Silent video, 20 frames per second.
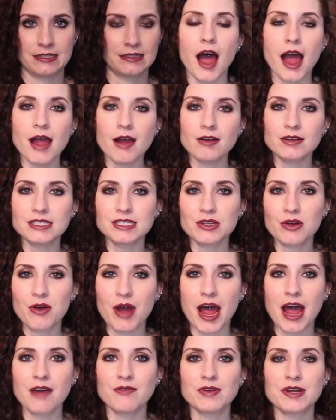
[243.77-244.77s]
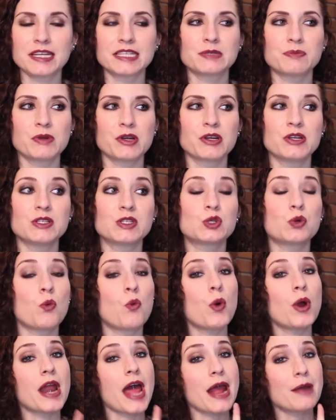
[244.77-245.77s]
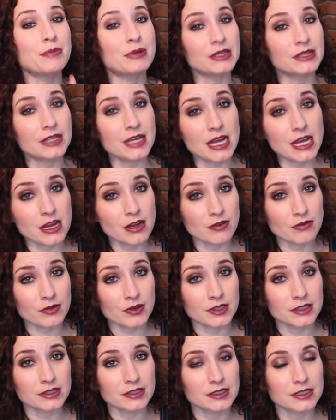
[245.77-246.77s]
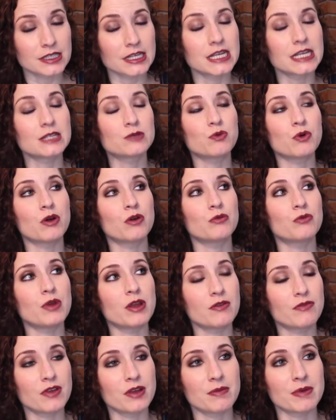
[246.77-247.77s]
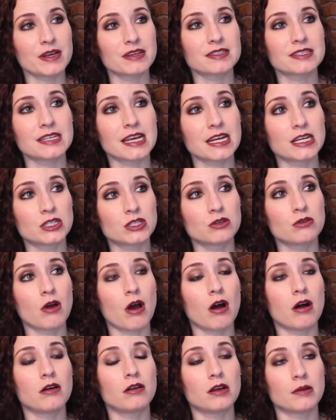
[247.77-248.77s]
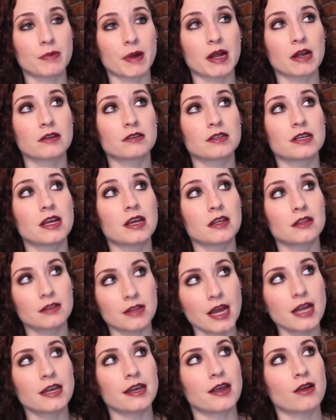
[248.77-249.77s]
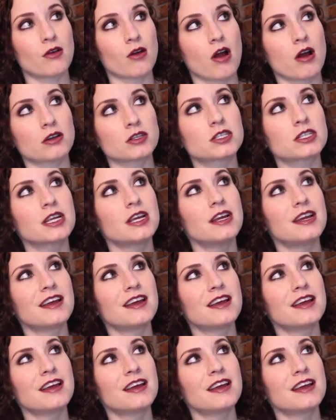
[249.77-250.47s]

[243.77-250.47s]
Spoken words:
I also have experienced what I believe is what we females like to call, apparently, lightning crotch.